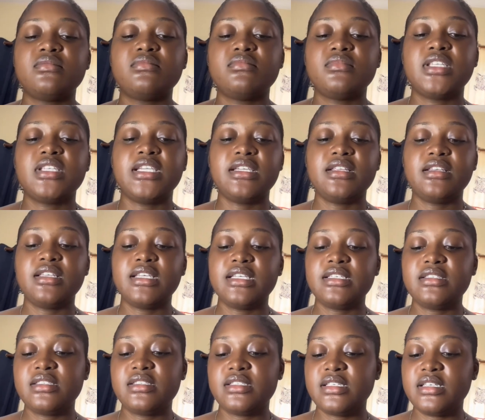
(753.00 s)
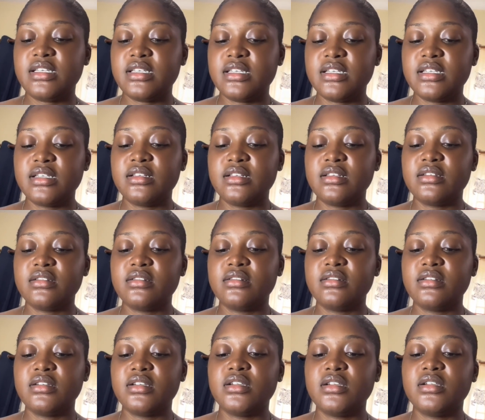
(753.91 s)
stainless steel
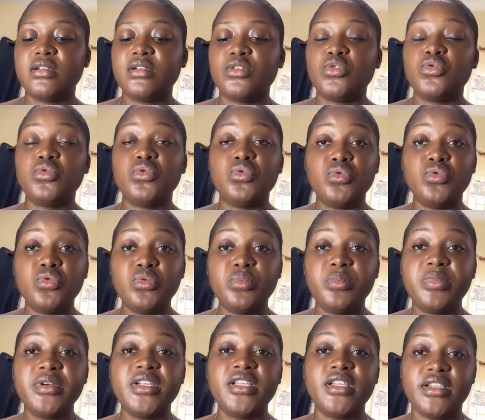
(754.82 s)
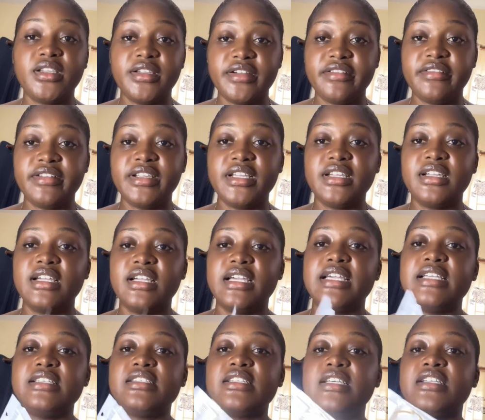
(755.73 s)
hoop earring,
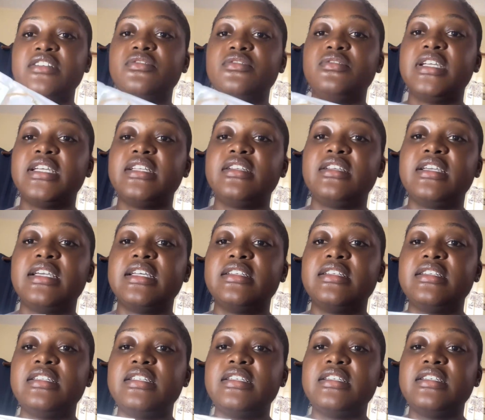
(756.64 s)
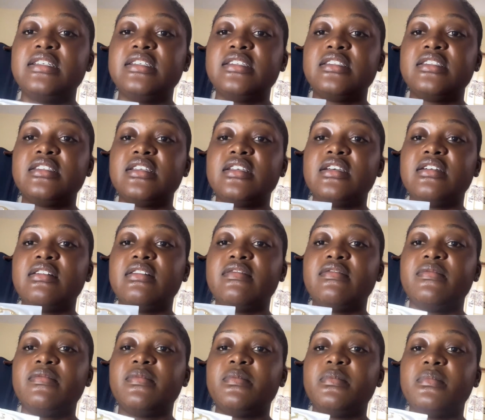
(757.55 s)
guys, and you can get these
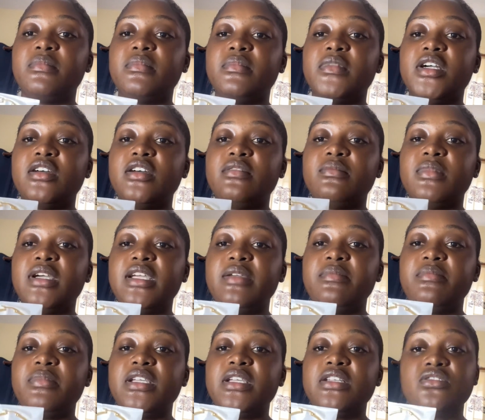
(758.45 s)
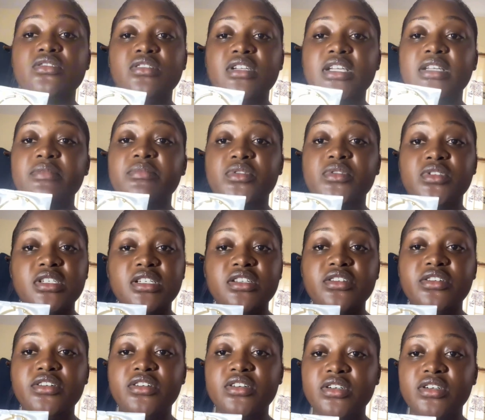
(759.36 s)
on my page. You can put in
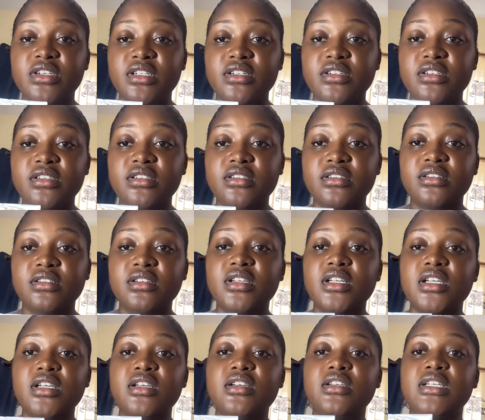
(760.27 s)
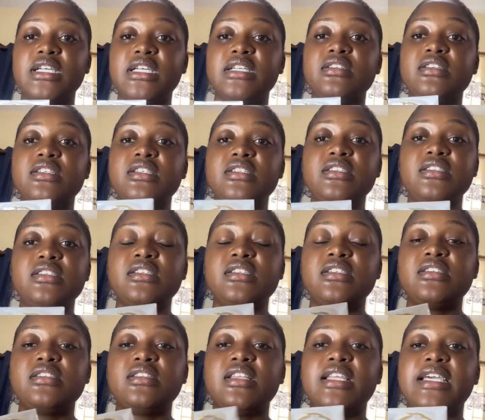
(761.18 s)
your order. Yeah, this
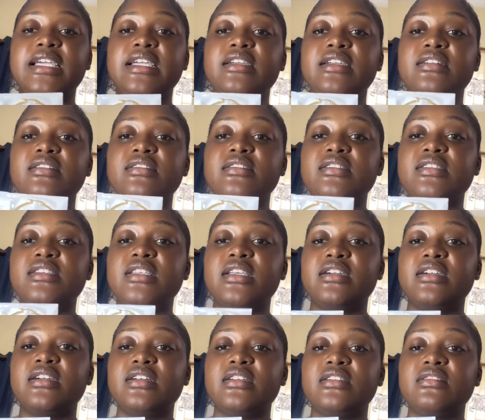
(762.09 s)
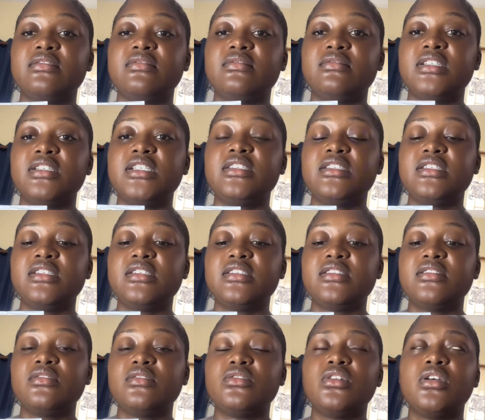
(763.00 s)
is like the second, this is